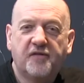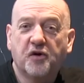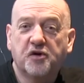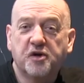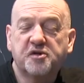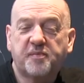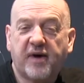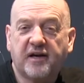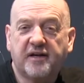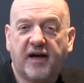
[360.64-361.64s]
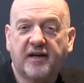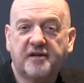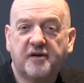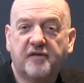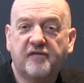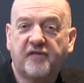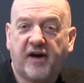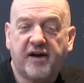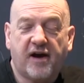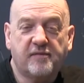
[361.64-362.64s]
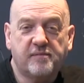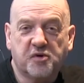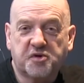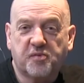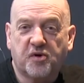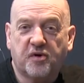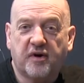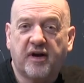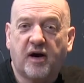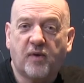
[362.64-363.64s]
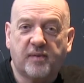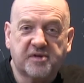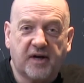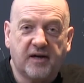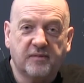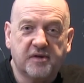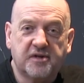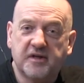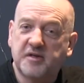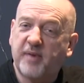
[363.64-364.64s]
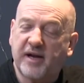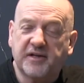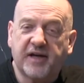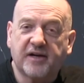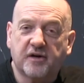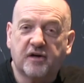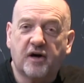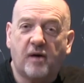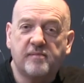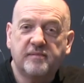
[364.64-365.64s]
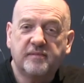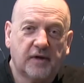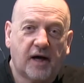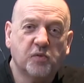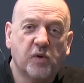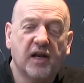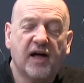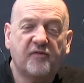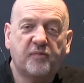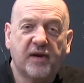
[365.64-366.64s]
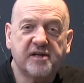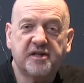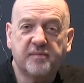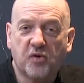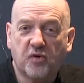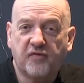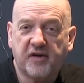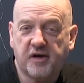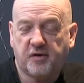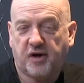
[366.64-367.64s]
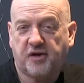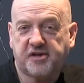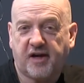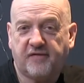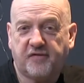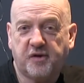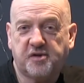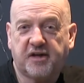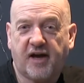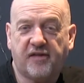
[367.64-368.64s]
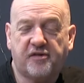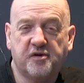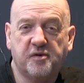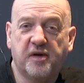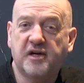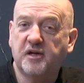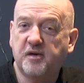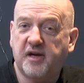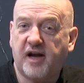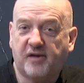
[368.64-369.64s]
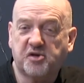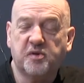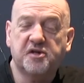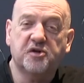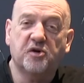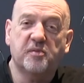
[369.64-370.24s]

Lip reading: you're new to Pedaldeck, you can find out much more at our website, which is pedaldeck.com, and we'll have plenty more video content for you to get through, including how to install the